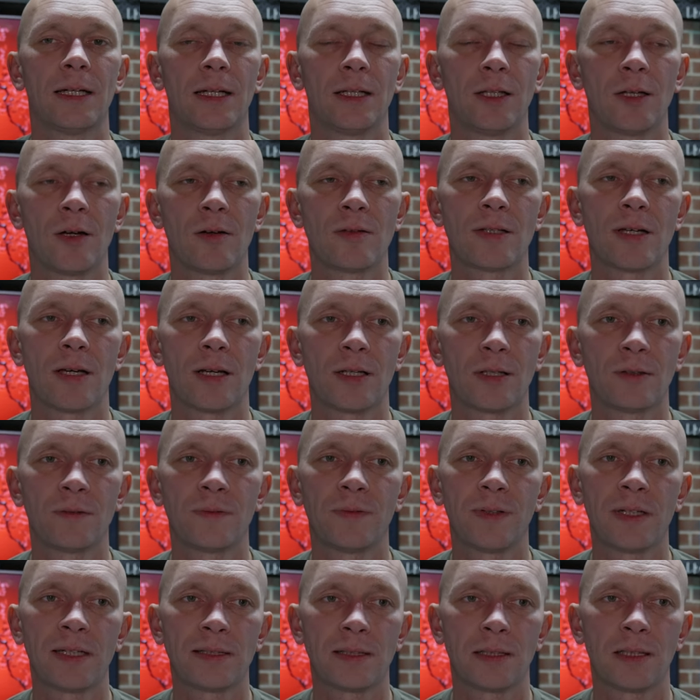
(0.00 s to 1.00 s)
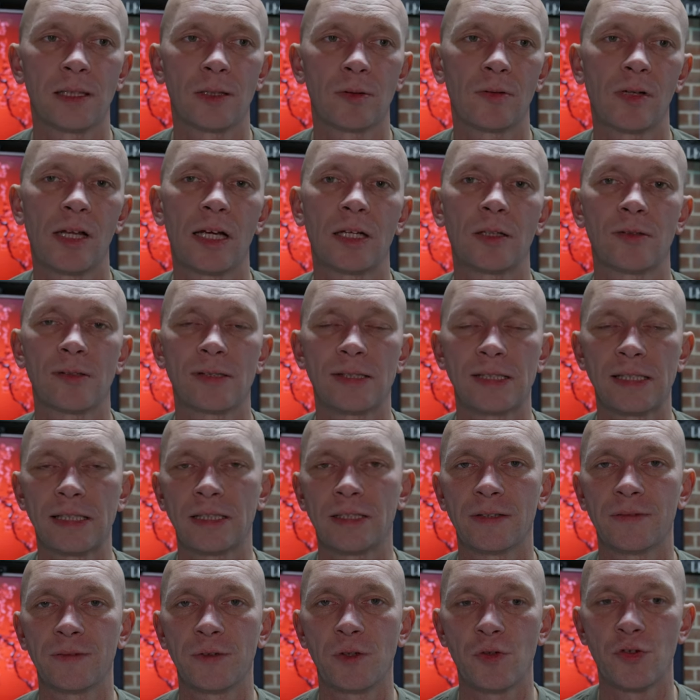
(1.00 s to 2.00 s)
Those are two things that I would like to see
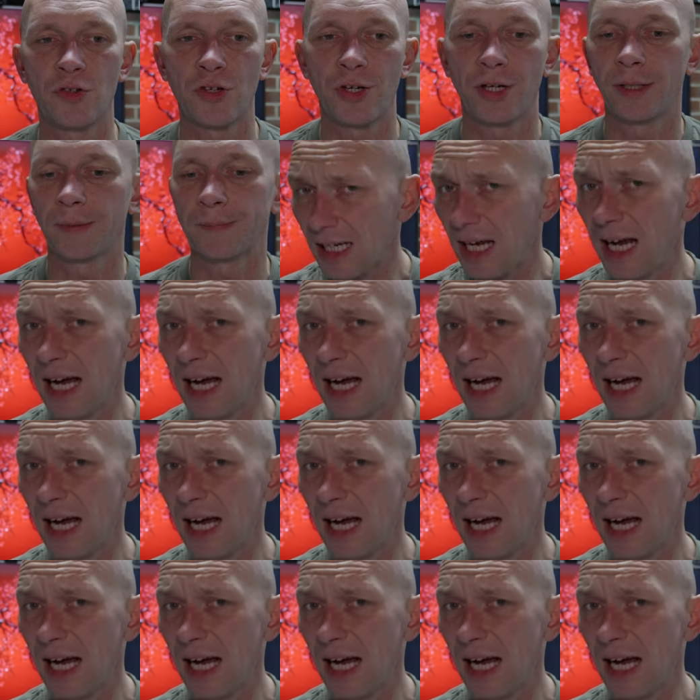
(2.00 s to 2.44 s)
in the future.